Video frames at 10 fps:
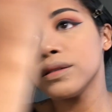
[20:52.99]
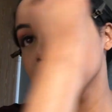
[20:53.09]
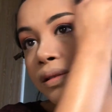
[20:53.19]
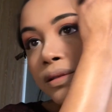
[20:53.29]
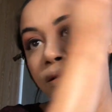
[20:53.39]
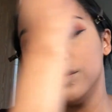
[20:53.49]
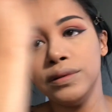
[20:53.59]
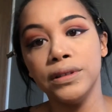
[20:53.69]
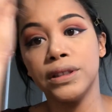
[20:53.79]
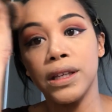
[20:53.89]
So
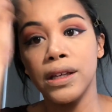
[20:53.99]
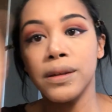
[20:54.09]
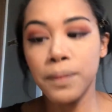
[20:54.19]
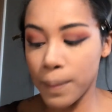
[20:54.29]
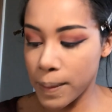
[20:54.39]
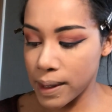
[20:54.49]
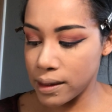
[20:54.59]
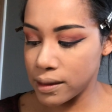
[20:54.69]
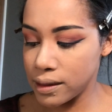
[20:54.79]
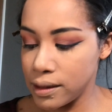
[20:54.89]
we'll see,
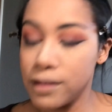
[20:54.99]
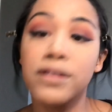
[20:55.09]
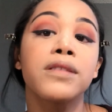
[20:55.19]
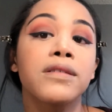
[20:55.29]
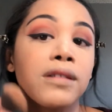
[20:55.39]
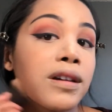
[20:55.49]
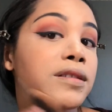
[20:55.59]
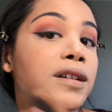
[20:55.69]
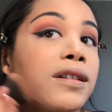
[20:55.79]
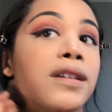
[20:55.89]
you know, just so you guys
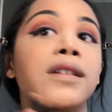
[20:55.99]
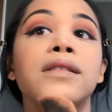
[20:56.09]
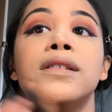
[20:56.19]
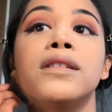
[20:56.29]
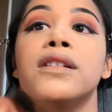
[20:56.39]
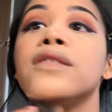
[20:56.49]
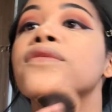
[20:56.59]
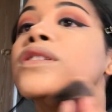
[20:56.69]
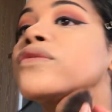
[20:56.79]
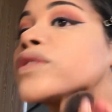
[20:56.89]
kind of get a
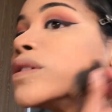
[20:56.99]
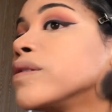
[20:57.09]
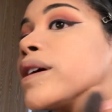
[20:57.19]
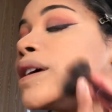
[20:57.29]
feel for who I